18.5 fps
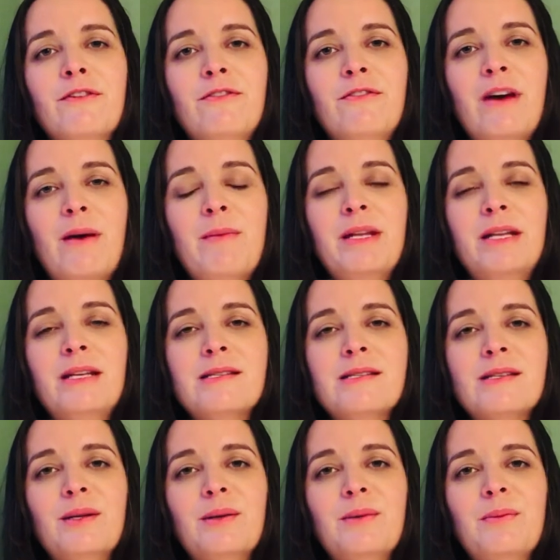
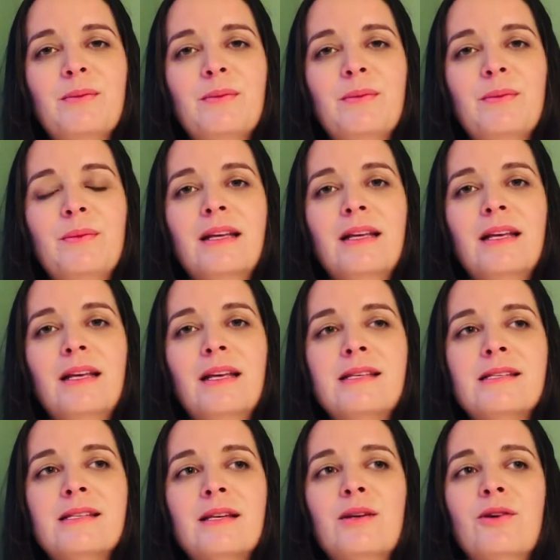feminism
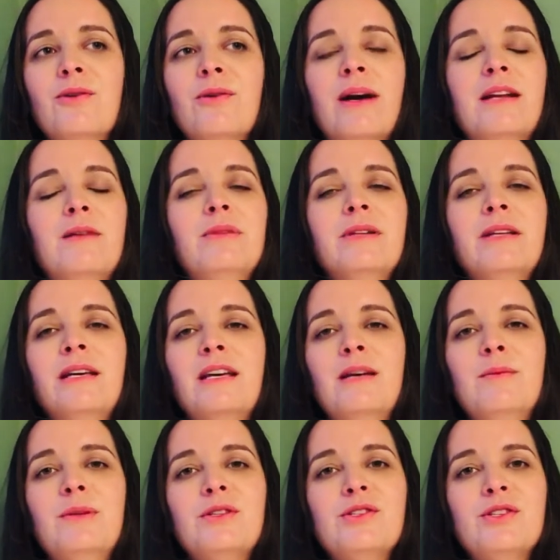is incredibly
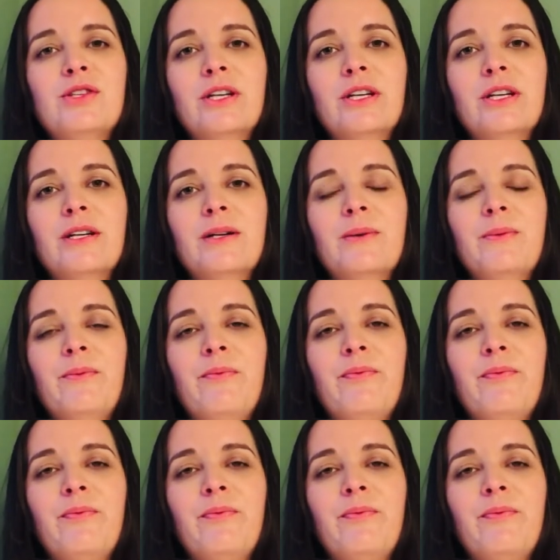immature.